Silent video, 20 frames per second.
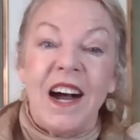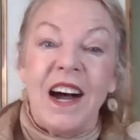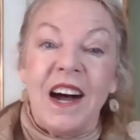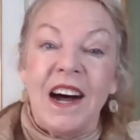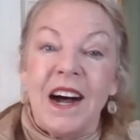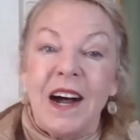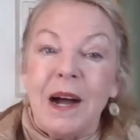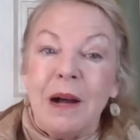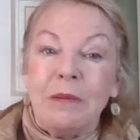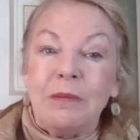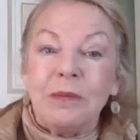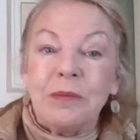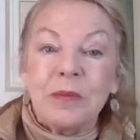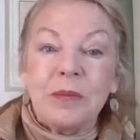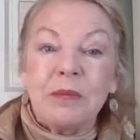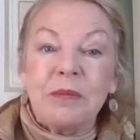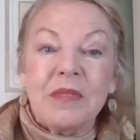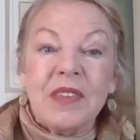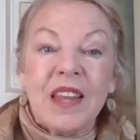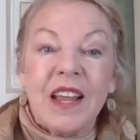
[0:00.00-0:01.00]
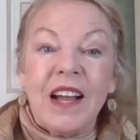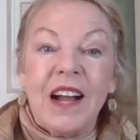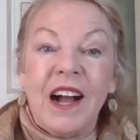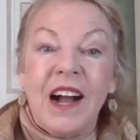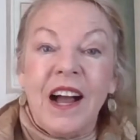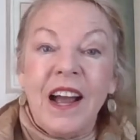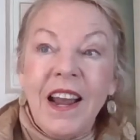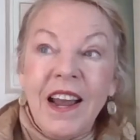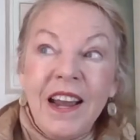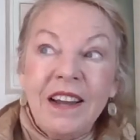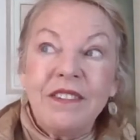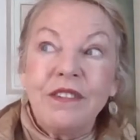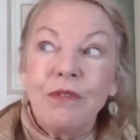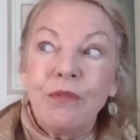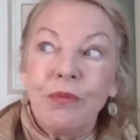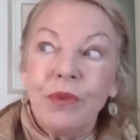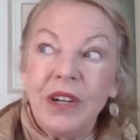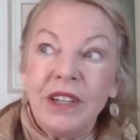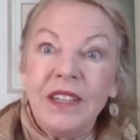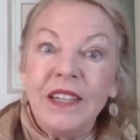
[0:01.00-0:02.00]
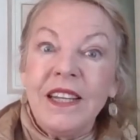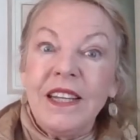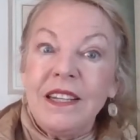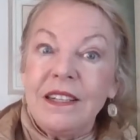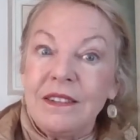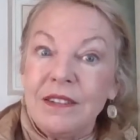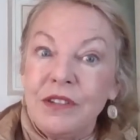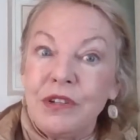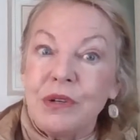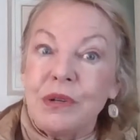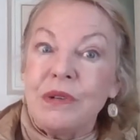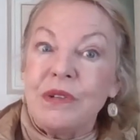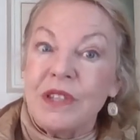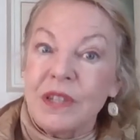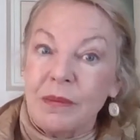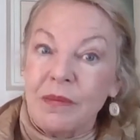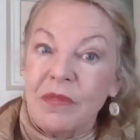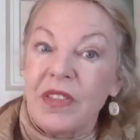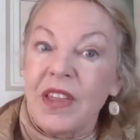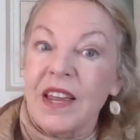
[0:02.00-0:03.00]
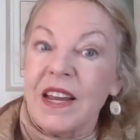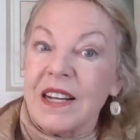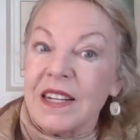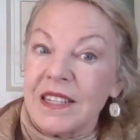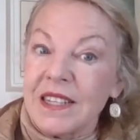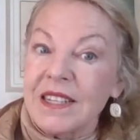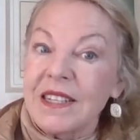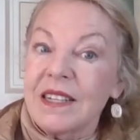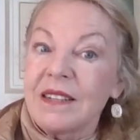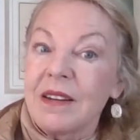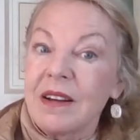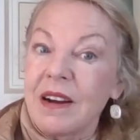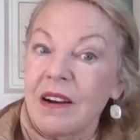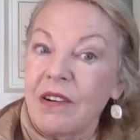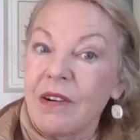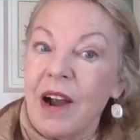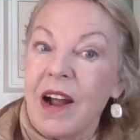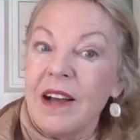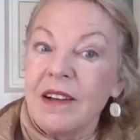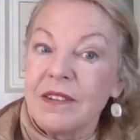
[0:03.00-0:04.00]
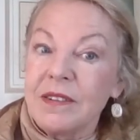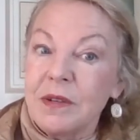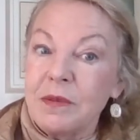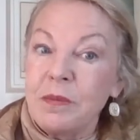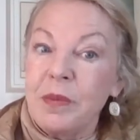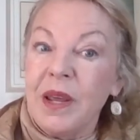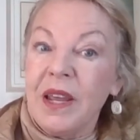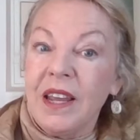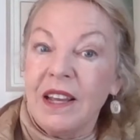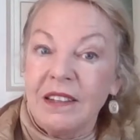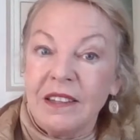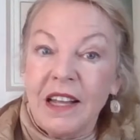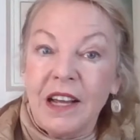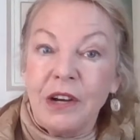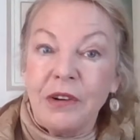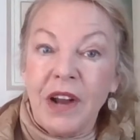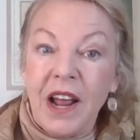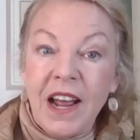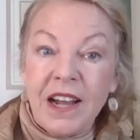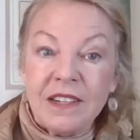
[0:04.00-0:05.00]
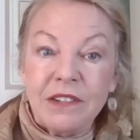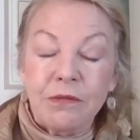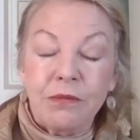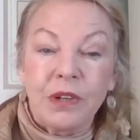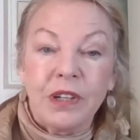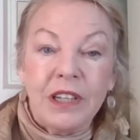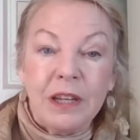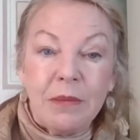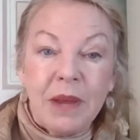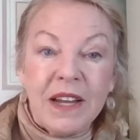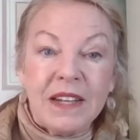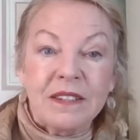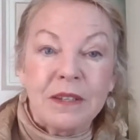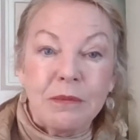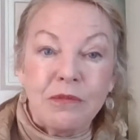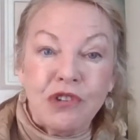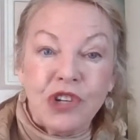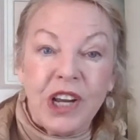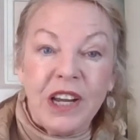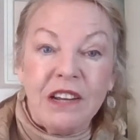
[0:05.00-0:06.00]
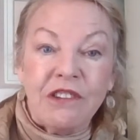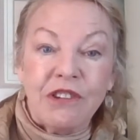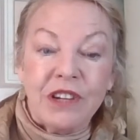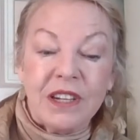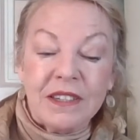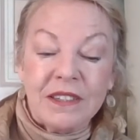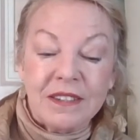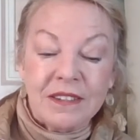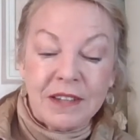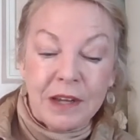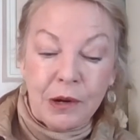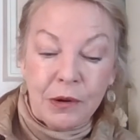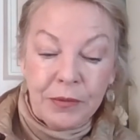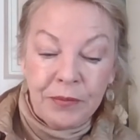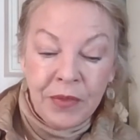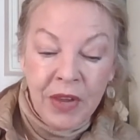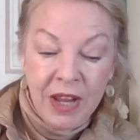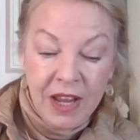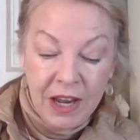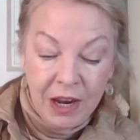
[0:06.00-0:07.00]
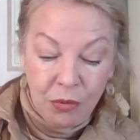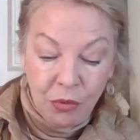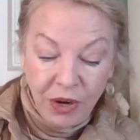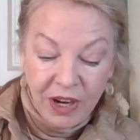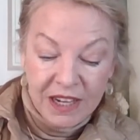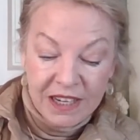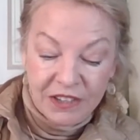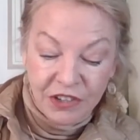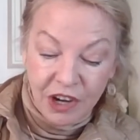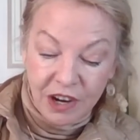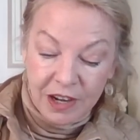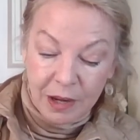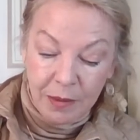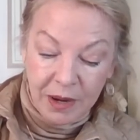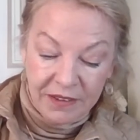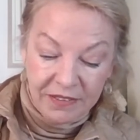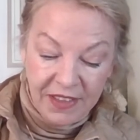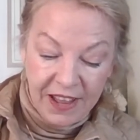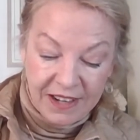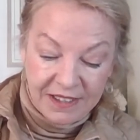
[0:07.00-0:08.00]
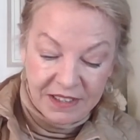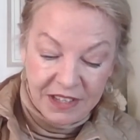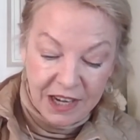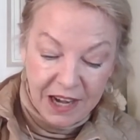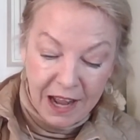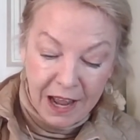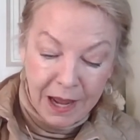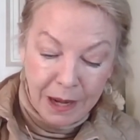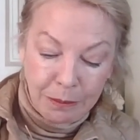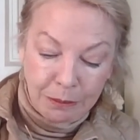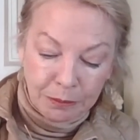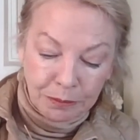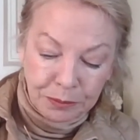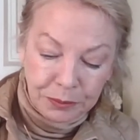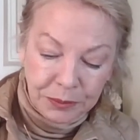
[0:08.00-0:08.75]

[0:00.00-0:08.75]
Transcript: I had to really do some things around being alone. I had to really make some changes. So we're going to talk about that today.